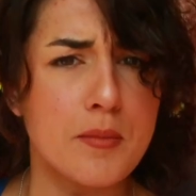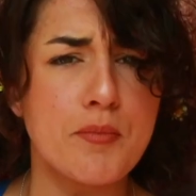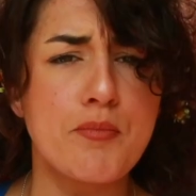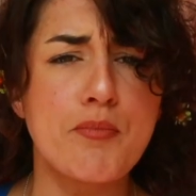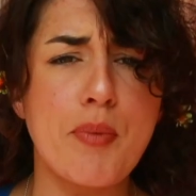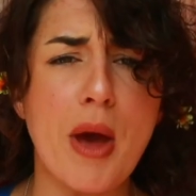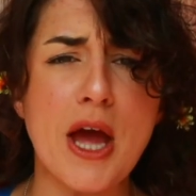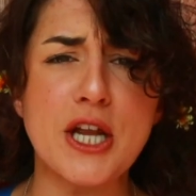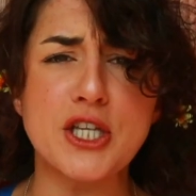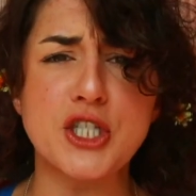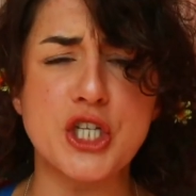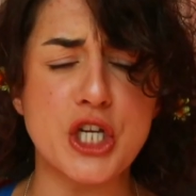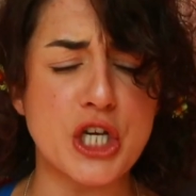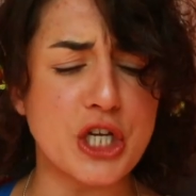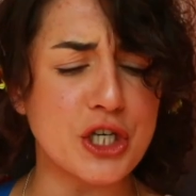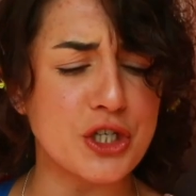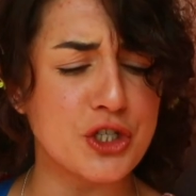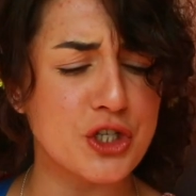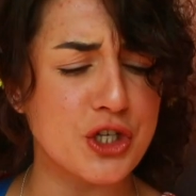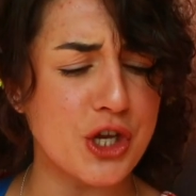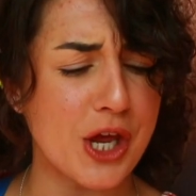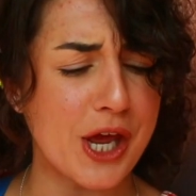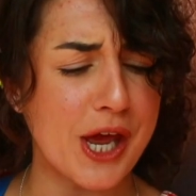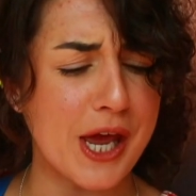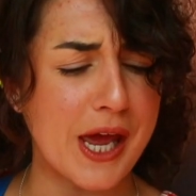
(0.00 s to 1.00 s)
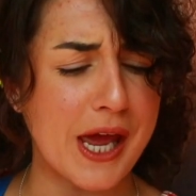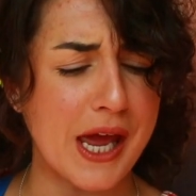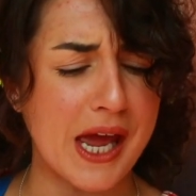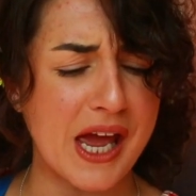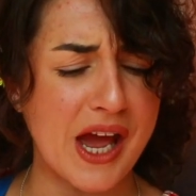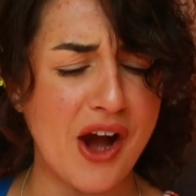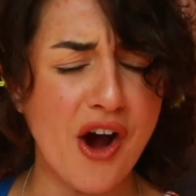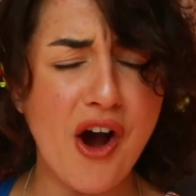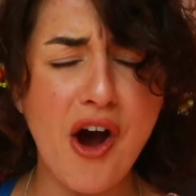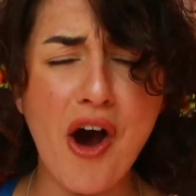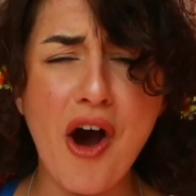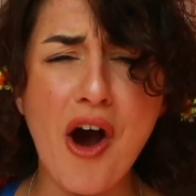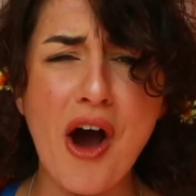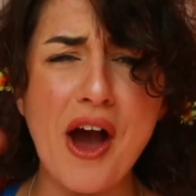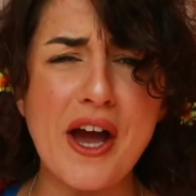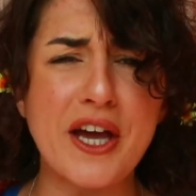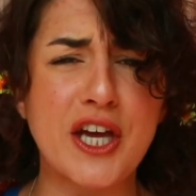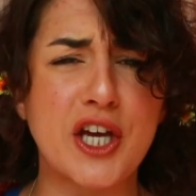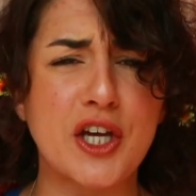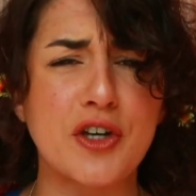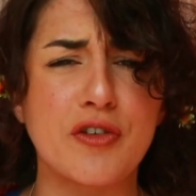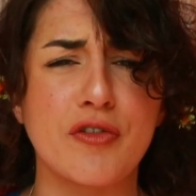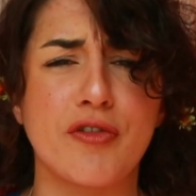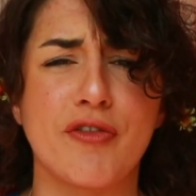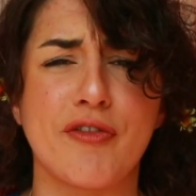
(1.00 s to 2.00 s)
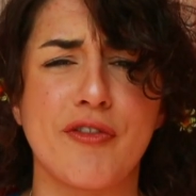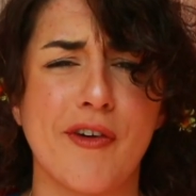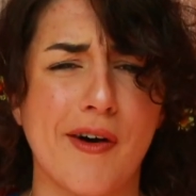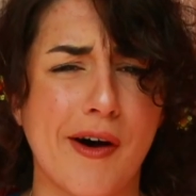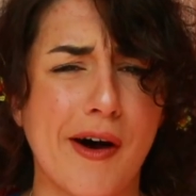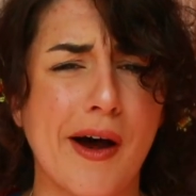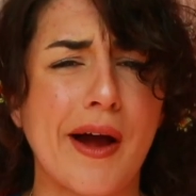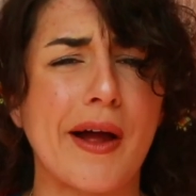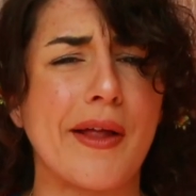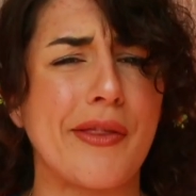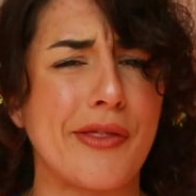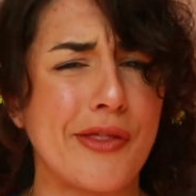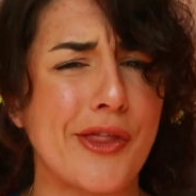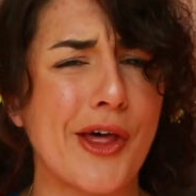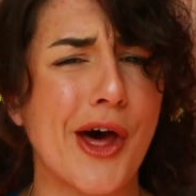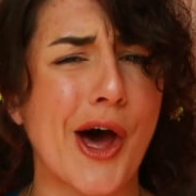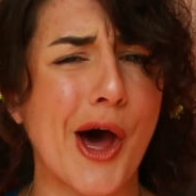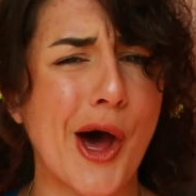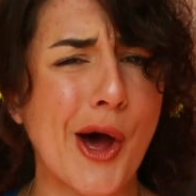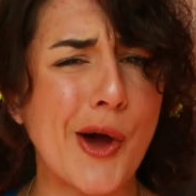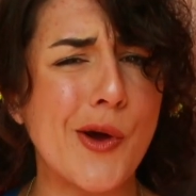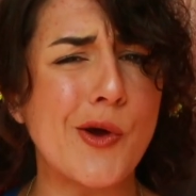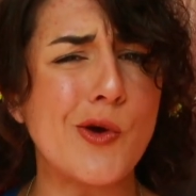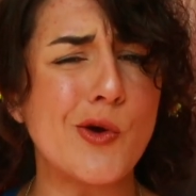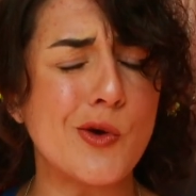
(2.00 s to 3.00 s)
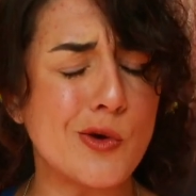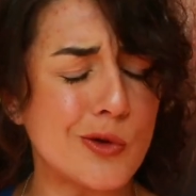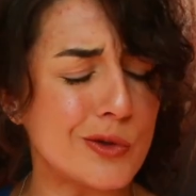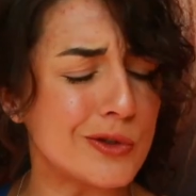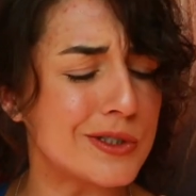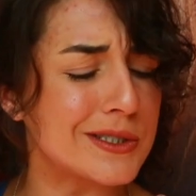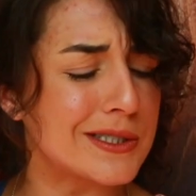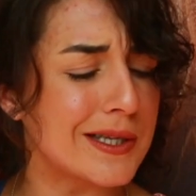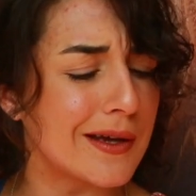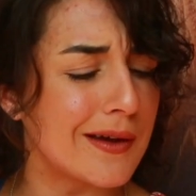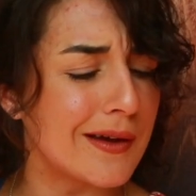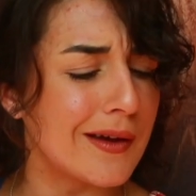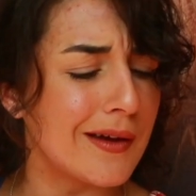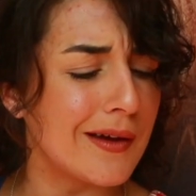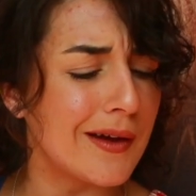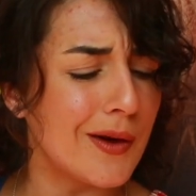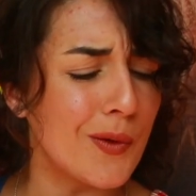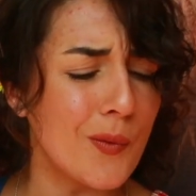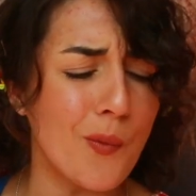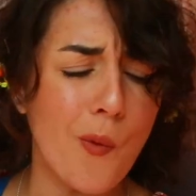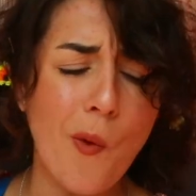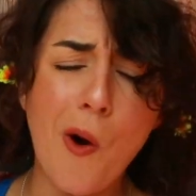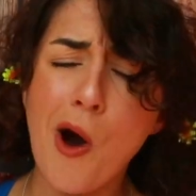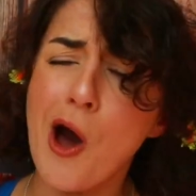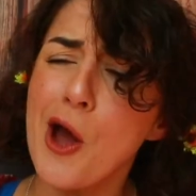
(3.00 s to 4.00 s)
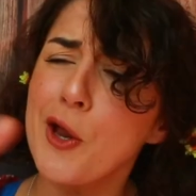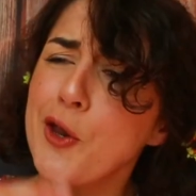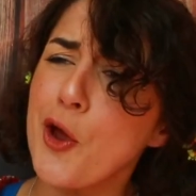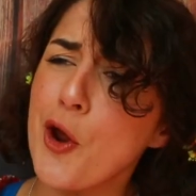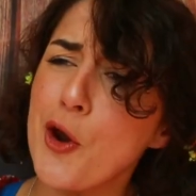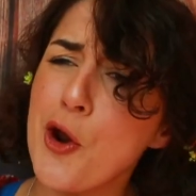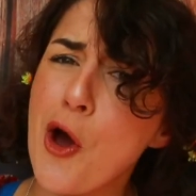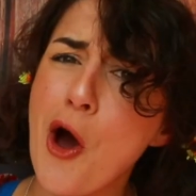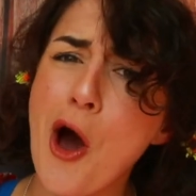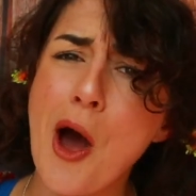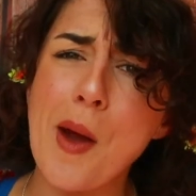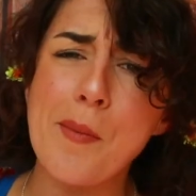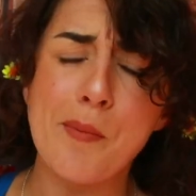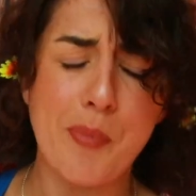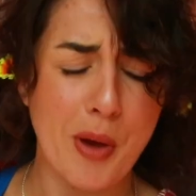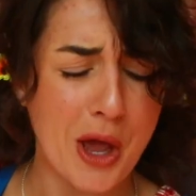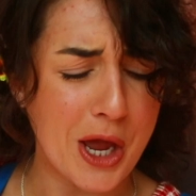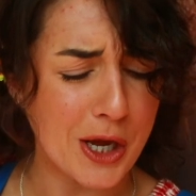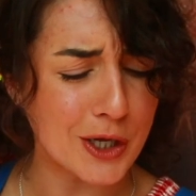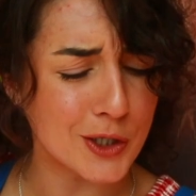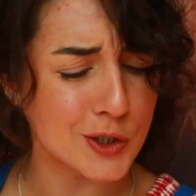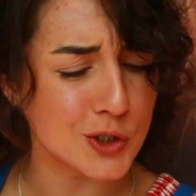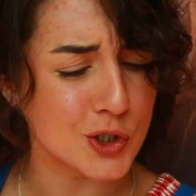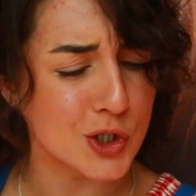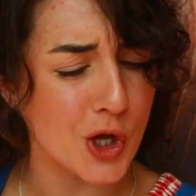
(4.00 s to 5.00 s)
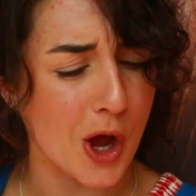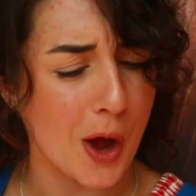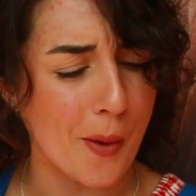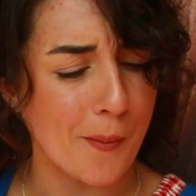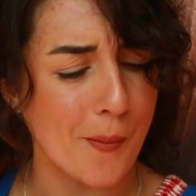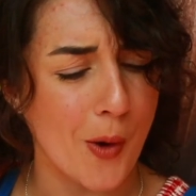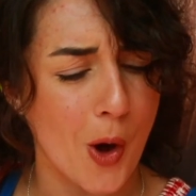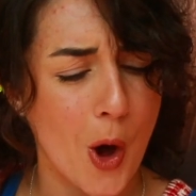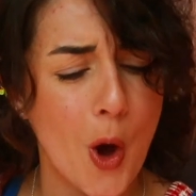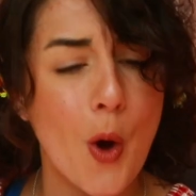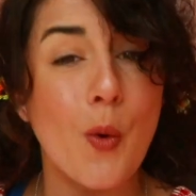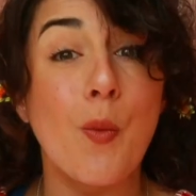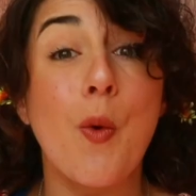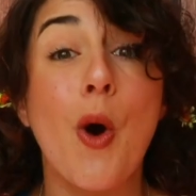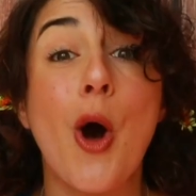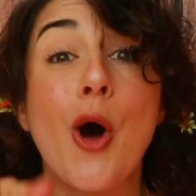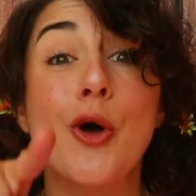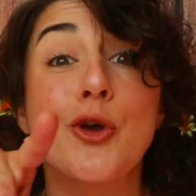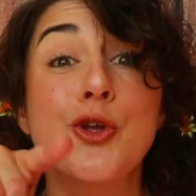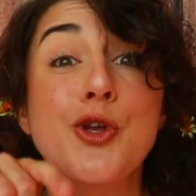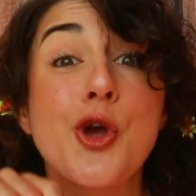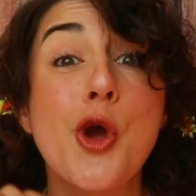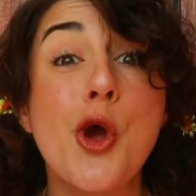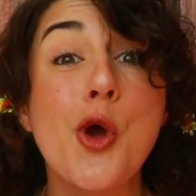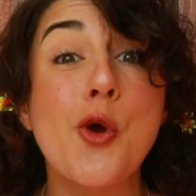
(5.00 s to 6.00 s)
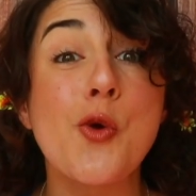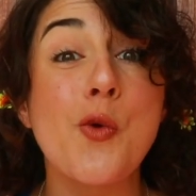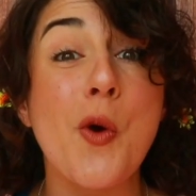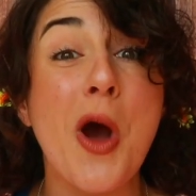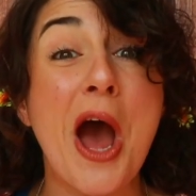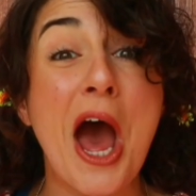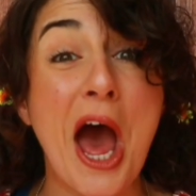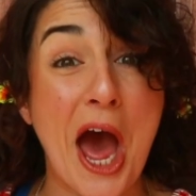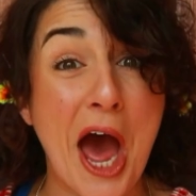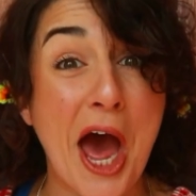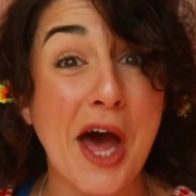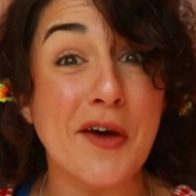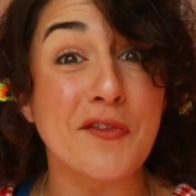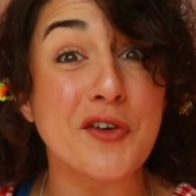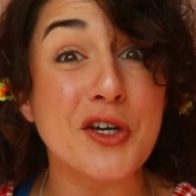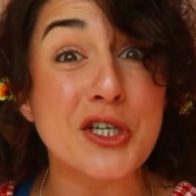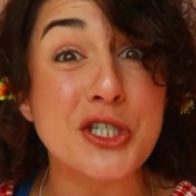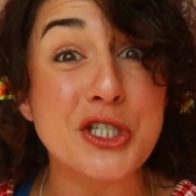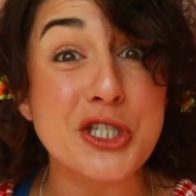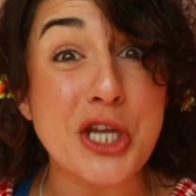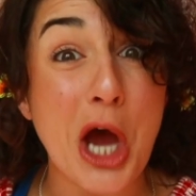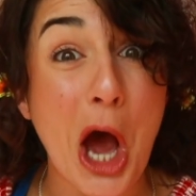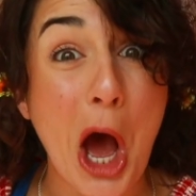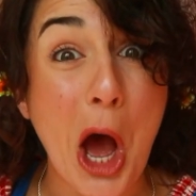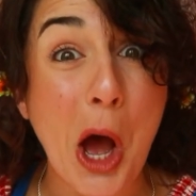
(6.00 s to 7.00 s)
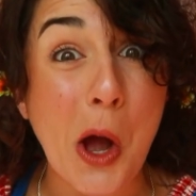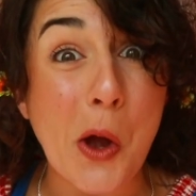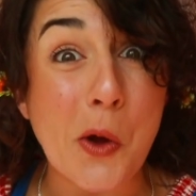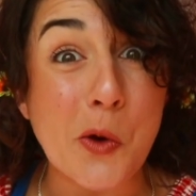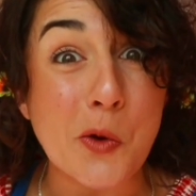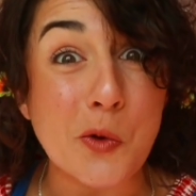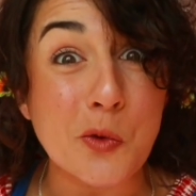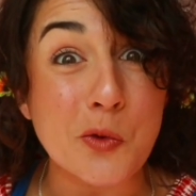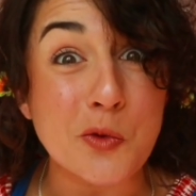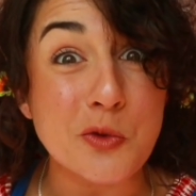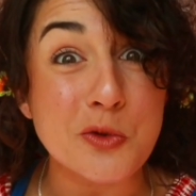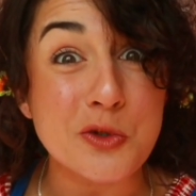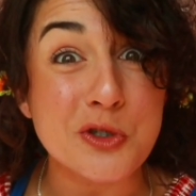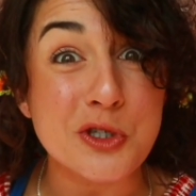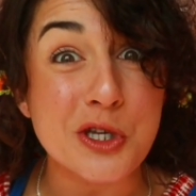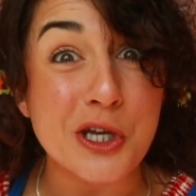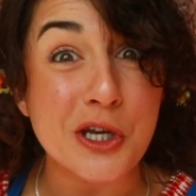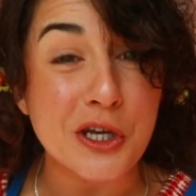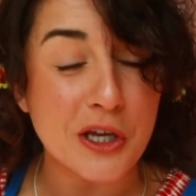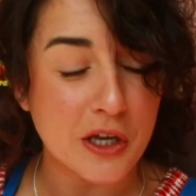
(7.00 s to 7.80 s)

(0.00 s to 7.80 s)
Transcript: Betty dear, I can find those. Why don't I pick some while you have a doze?